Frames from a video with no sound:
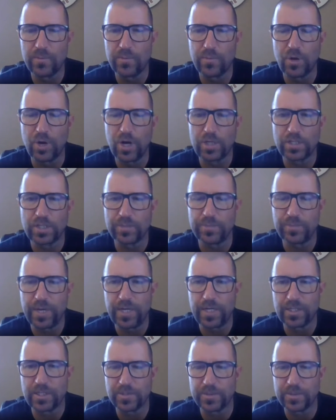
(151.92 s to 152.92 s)
project
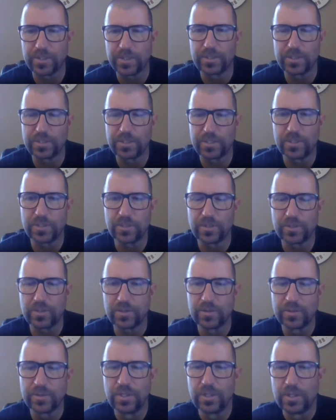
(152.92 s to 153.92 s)
management
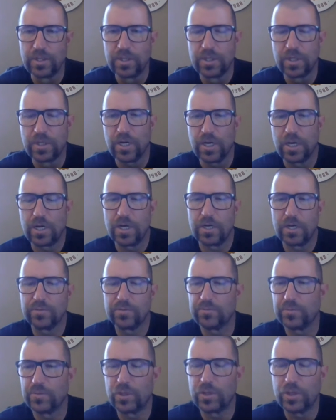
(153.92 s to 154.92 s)
to
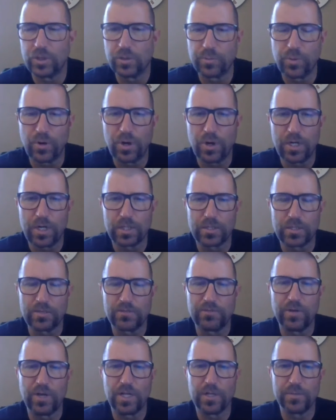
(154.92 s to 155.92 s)
new product
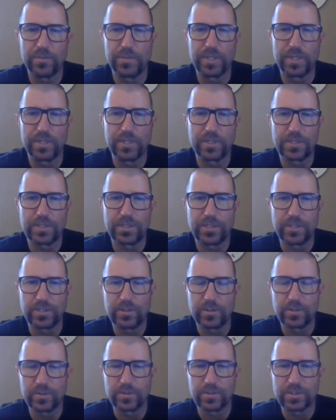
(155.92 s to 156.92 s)
development
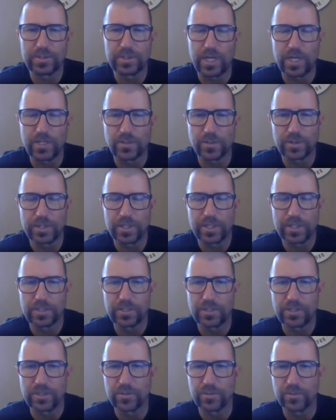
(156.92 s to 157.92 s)
to
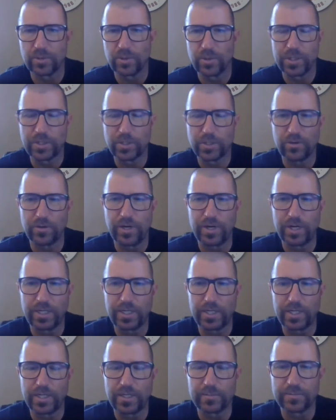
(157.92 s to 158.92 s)
scheduling to employee
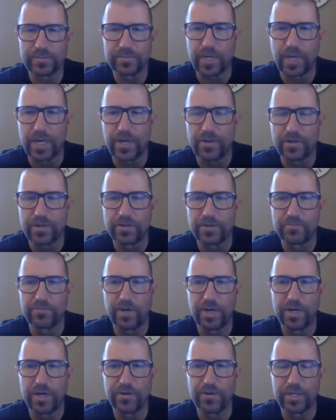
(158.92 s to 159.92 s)
training, hiring and
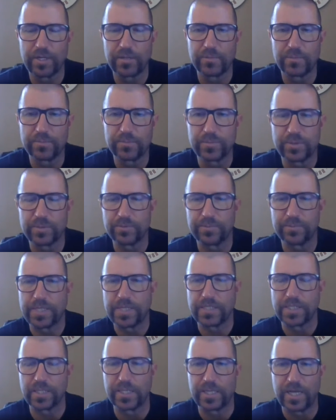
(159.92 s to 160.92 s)
firing, just
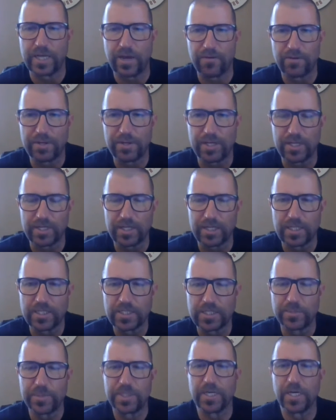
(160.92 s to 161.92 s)
basically everything that
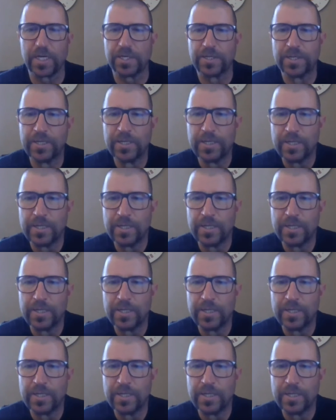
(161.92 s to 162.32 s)
needs to be done.